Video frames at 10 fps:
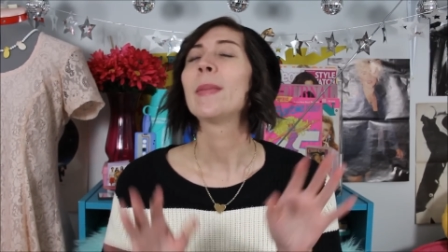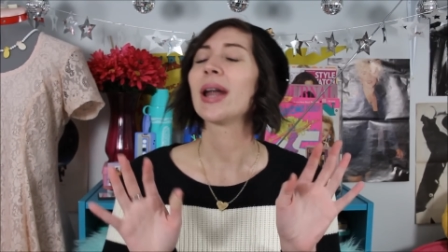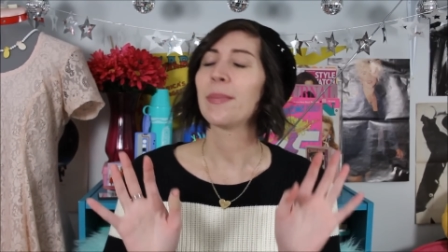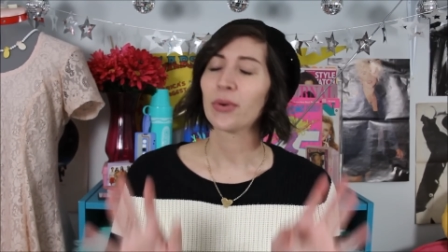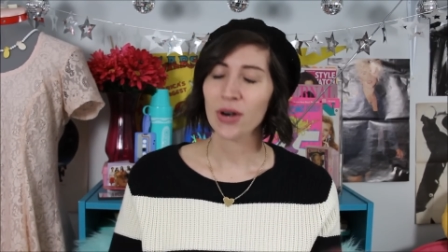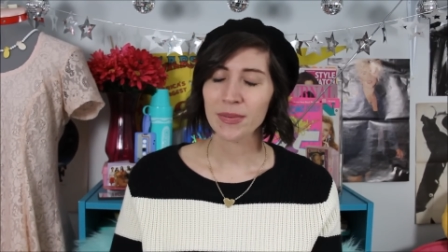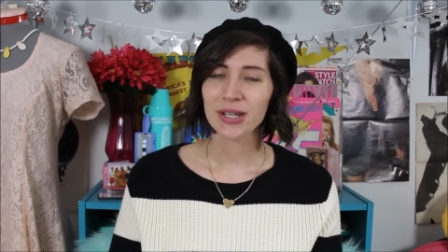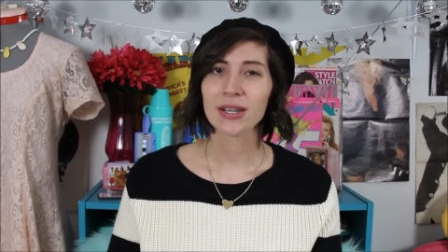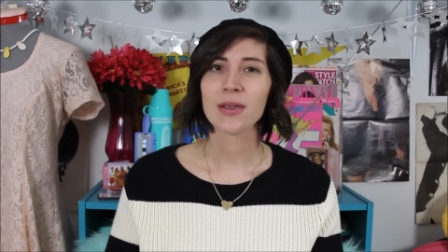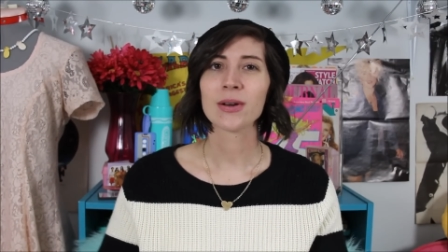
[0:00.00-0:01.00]
but I
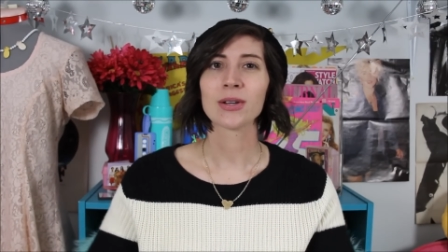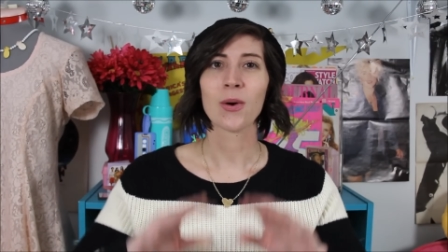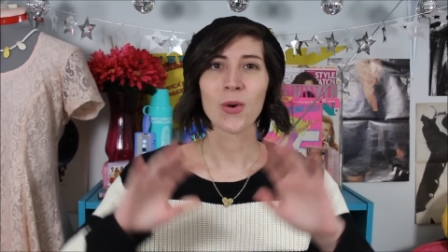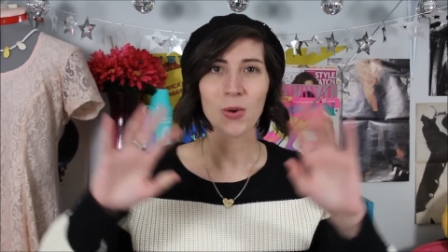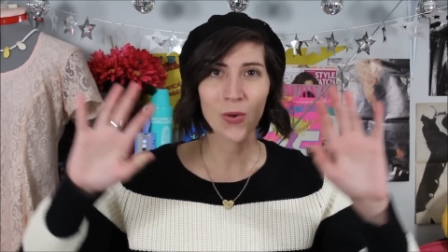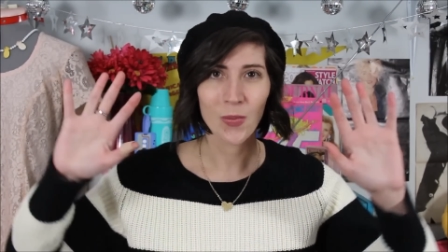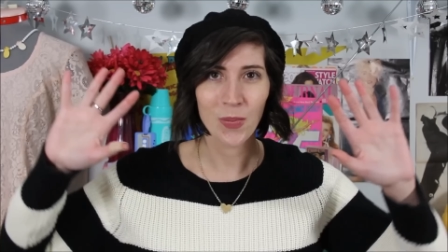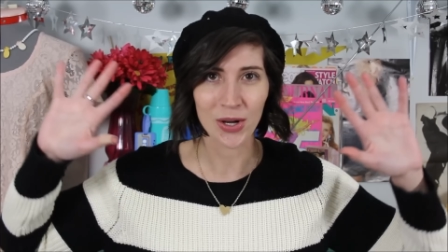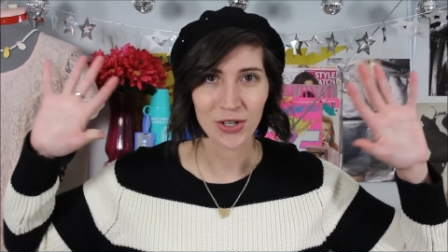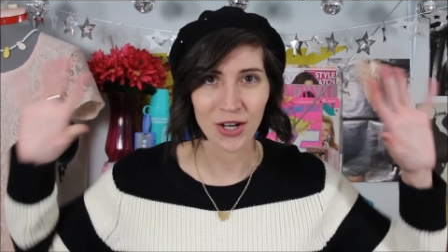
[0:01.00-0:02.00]
promise there's a whole
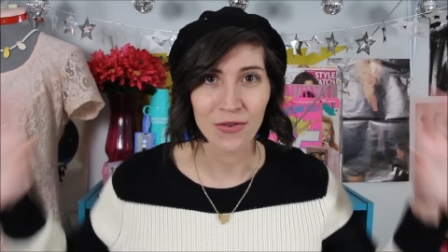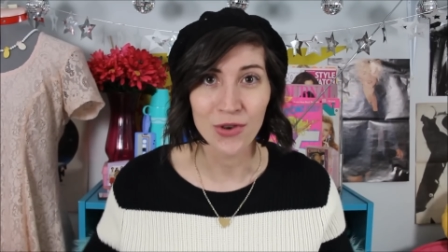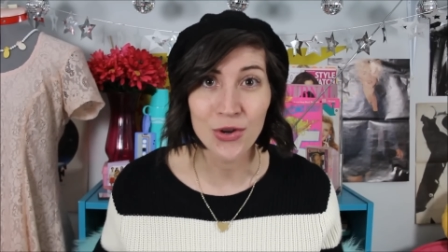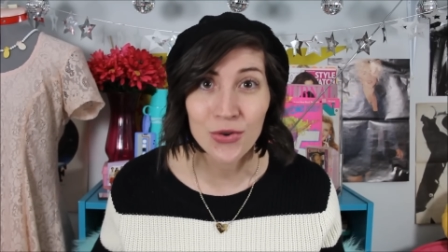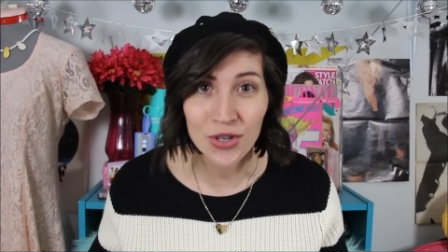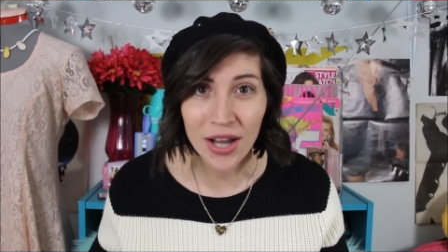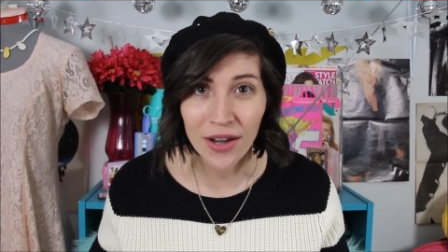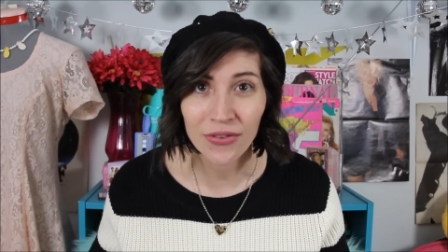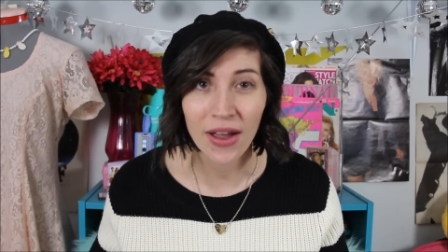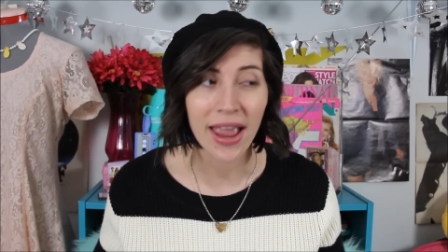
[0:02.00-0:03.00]
bunch of new
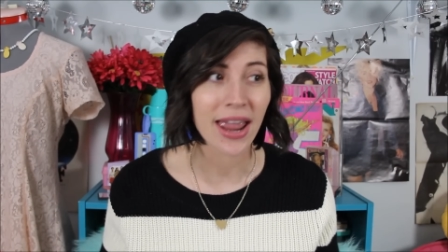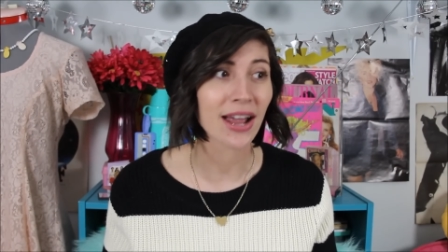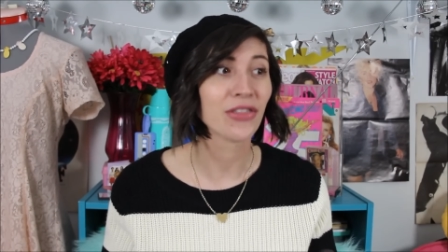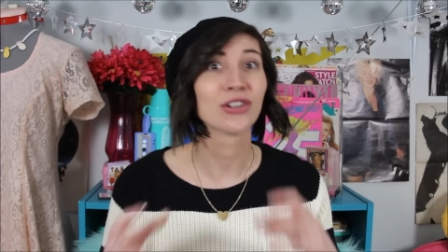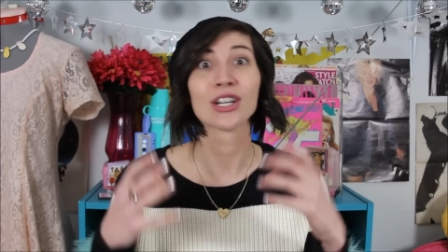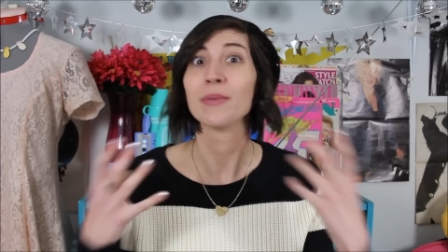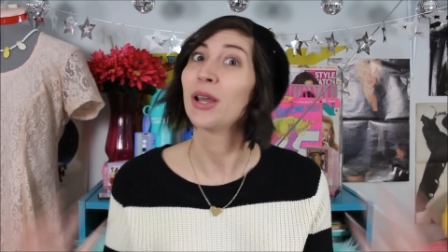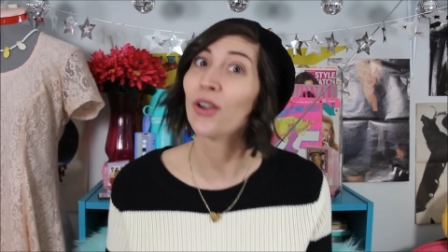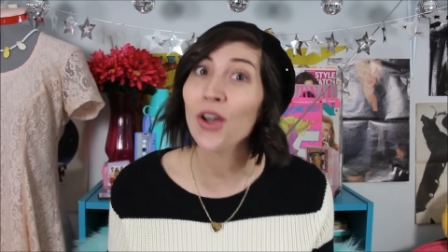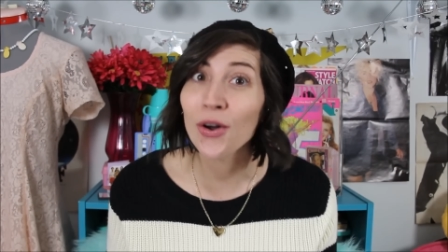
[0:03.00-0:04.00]
stuff and there's going to
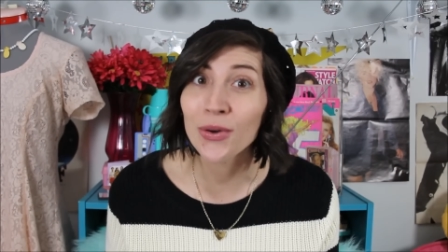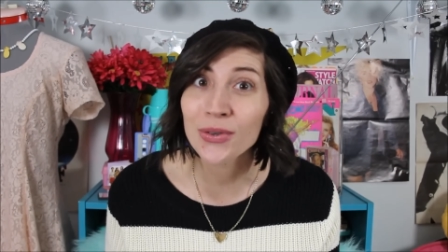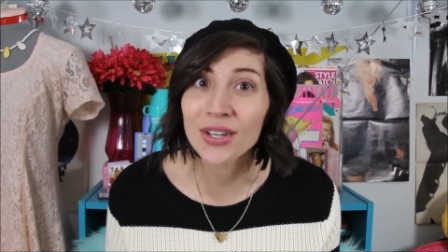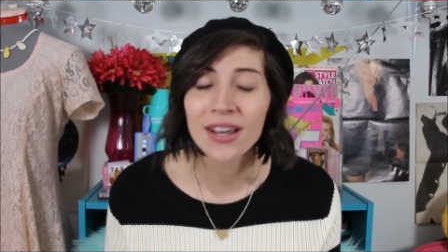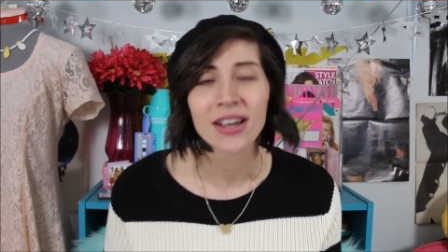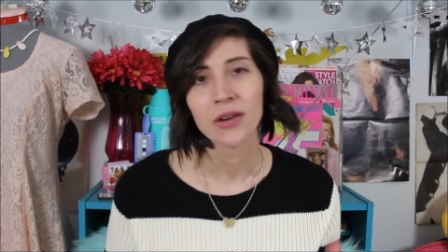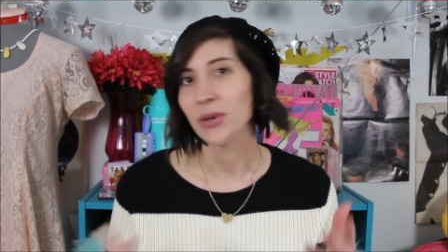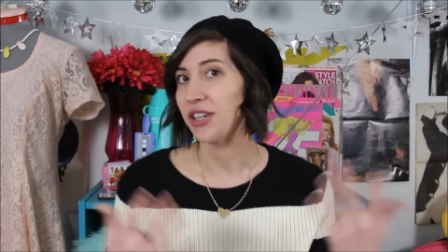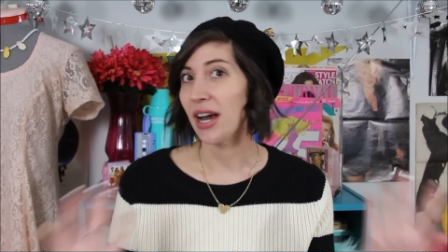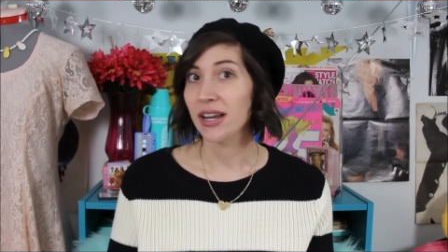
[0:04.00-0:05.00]
be clothes,
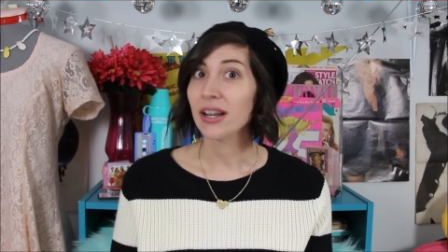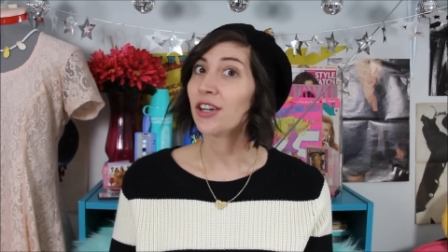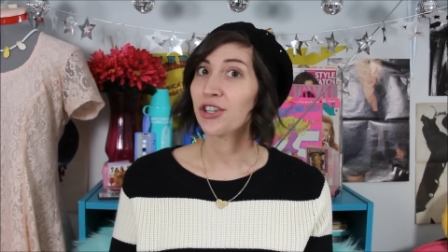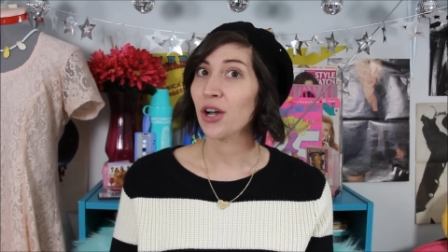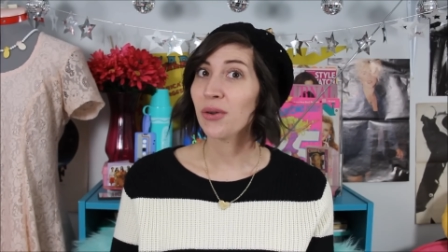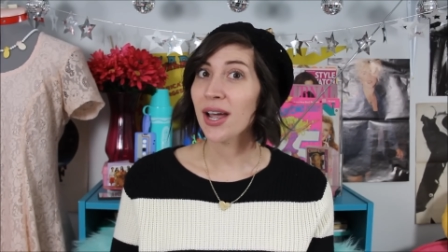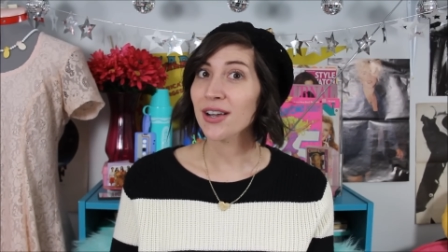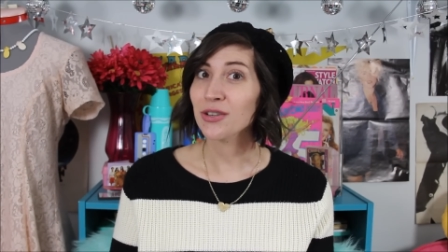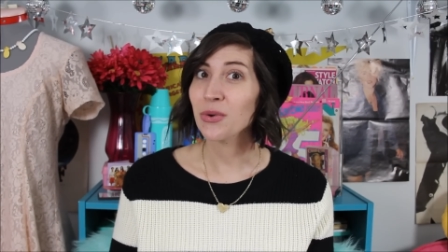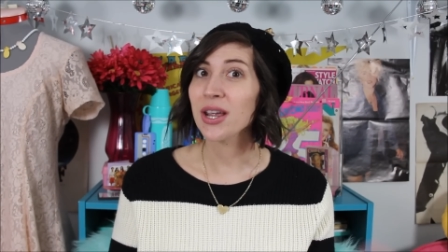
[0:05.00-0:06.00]
which I did not show
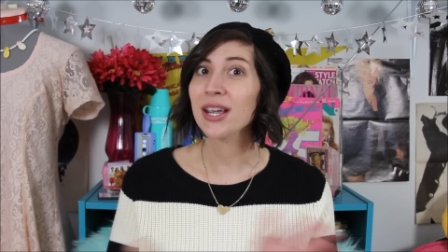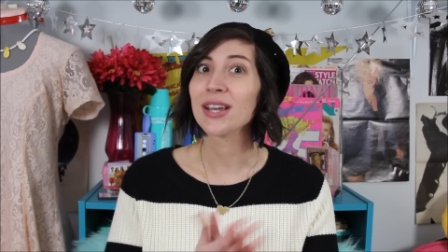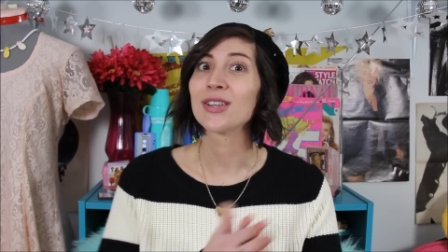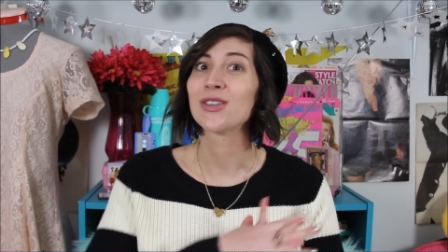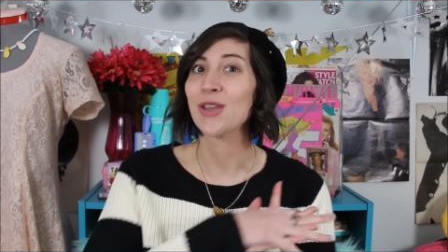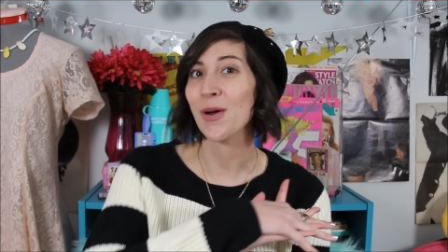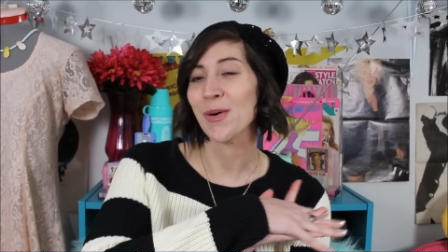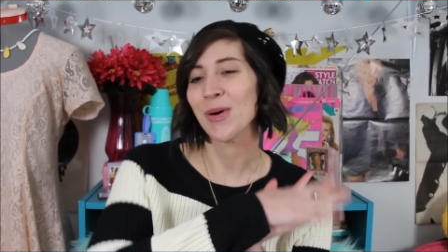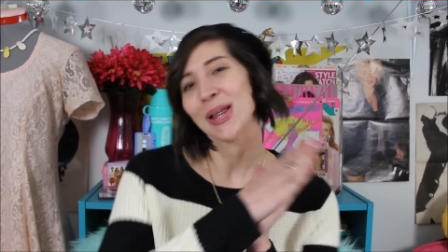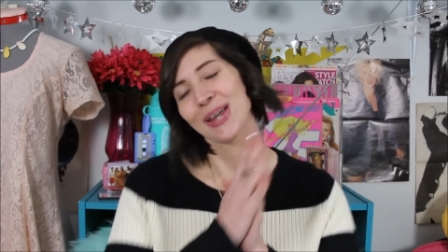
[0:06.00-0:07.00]
last week,
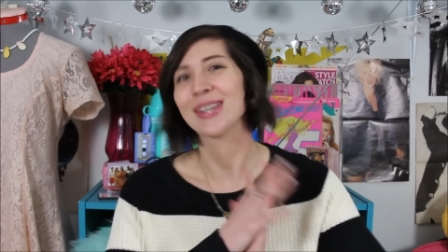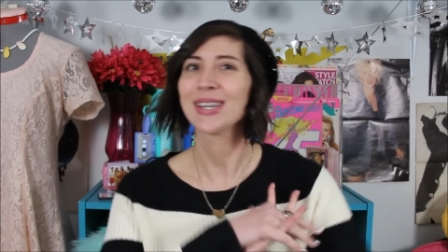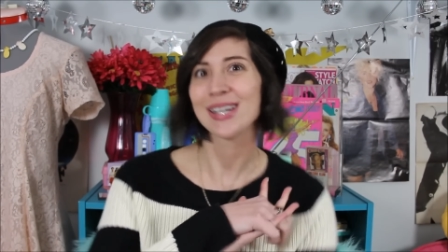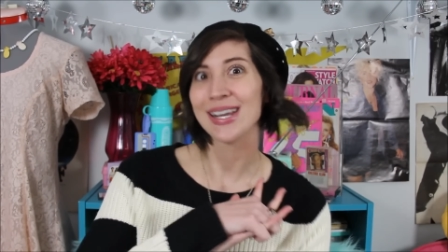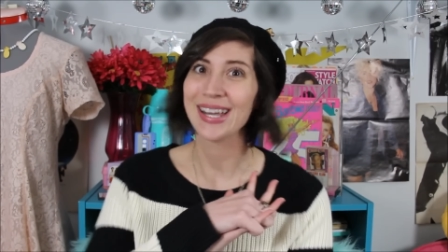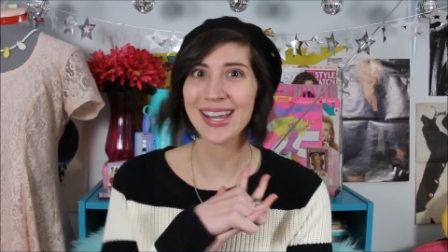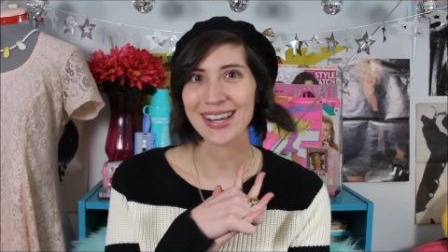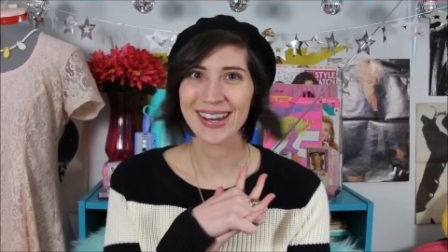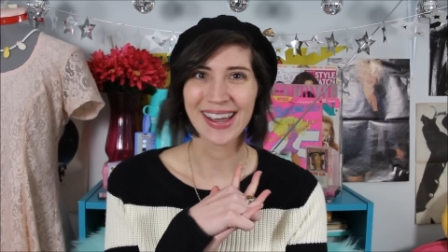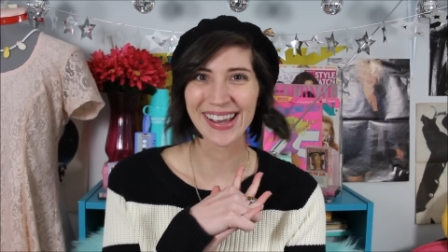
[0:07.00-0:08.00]
so let's dig in.